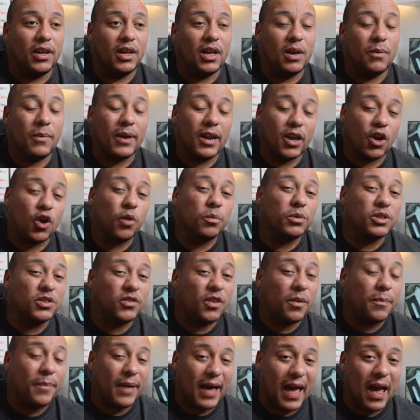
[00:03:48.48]
when it comes to
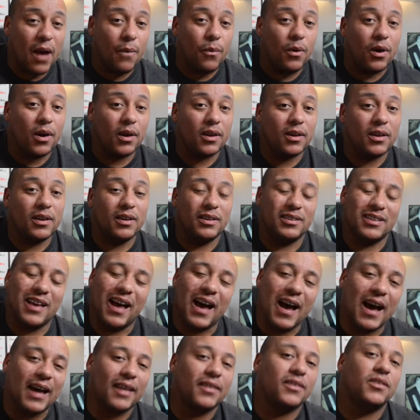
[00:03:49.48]
repair work, it's
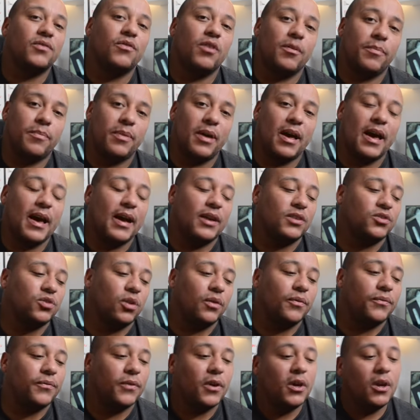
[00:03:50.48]
hard to repair.
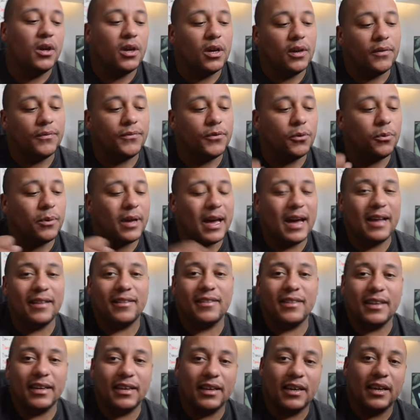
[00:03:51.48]
So if you
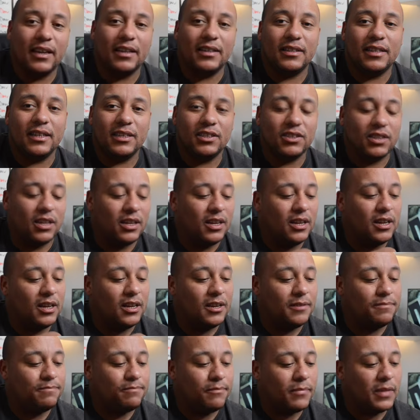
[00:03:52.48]
get a
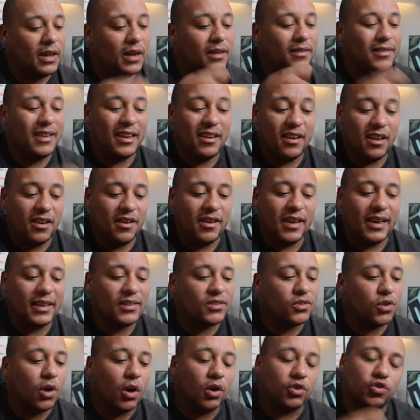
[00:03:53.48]
dent in
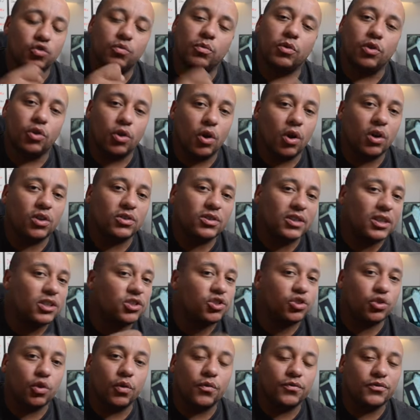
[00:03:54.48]
this, or someone knocks it,
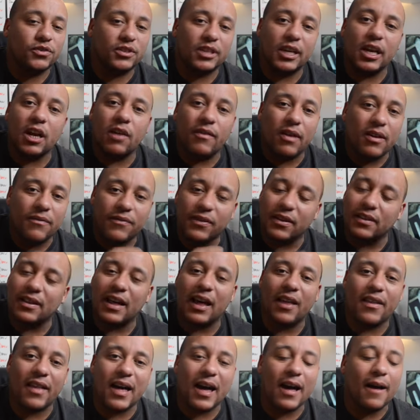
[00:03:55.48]
scuffs it, or anything
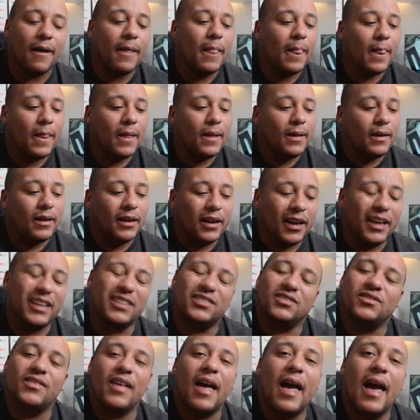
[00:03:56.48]
like that,
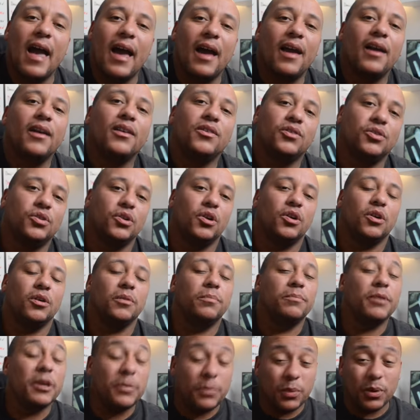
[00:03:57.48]
it's there. You know,
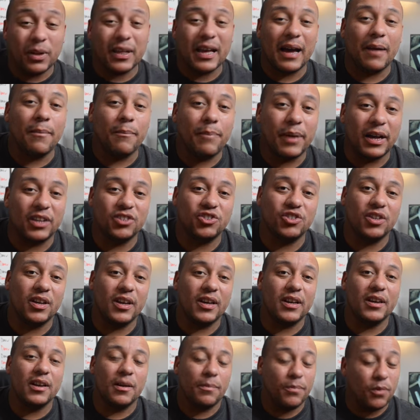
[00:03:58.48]
people can patch it
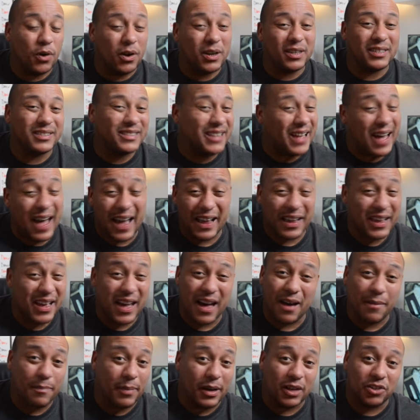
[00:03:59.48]
in. I'll be honest, I
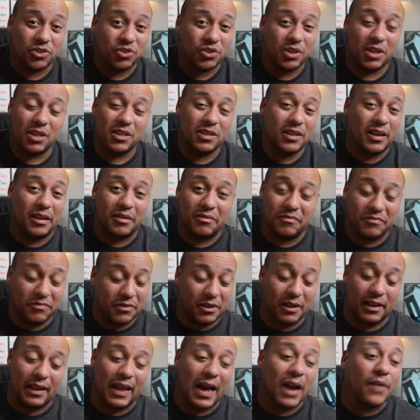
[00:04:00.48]
can't patch it in for
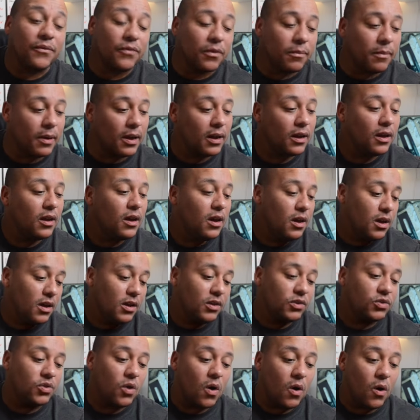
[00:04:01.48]
the life of me.
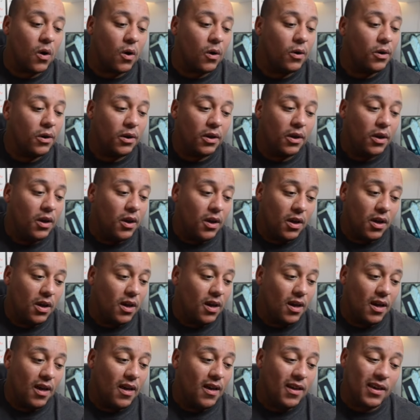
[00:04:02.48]
So
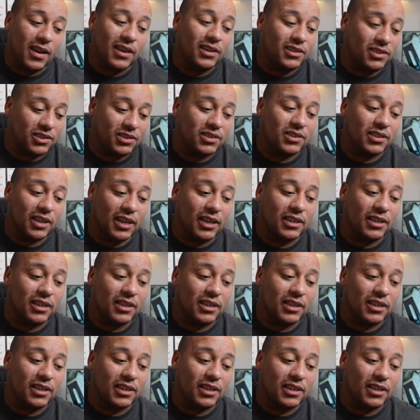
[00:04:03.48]
it's